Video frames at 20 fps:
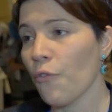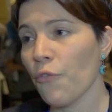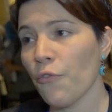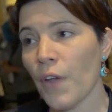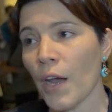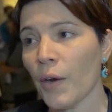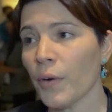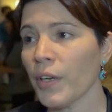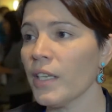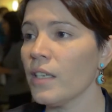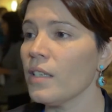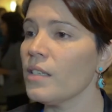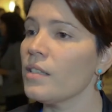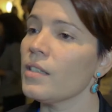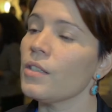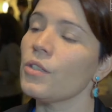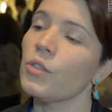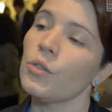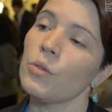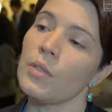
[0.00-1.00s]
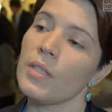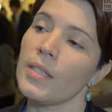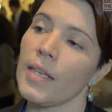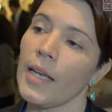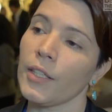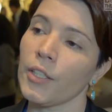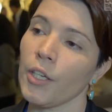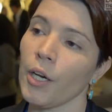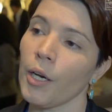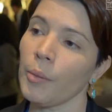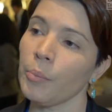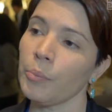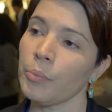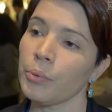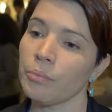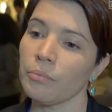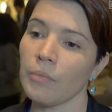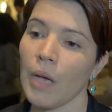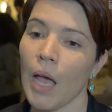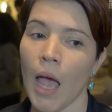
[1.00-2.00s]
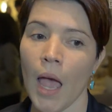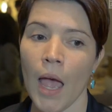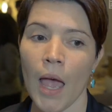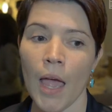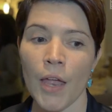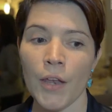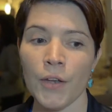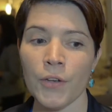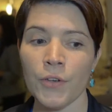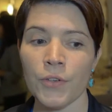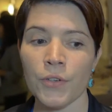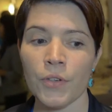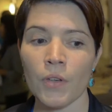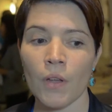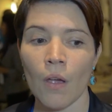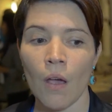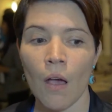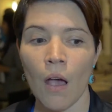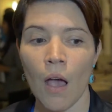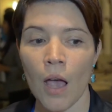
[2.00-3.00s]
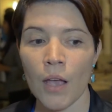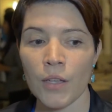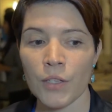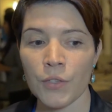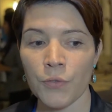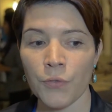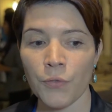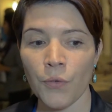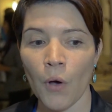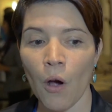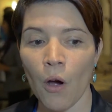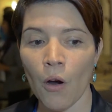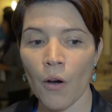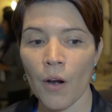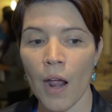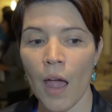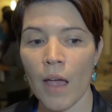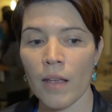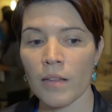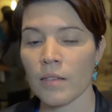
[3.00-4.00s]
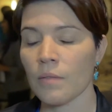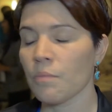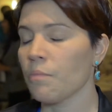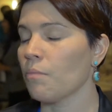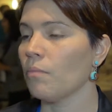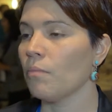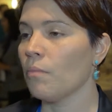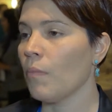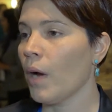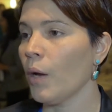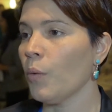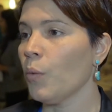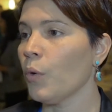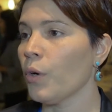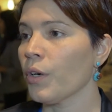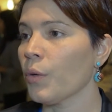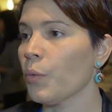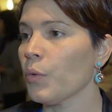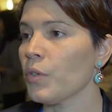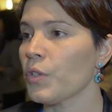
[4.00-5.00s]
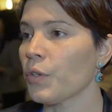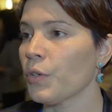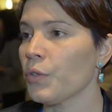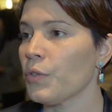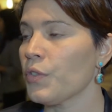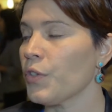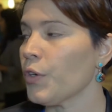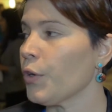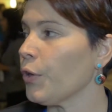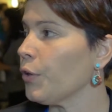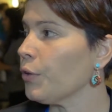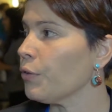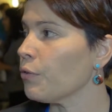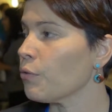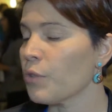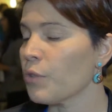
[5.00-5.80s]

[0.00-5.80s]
very easy to set up and as far as my work was concerned,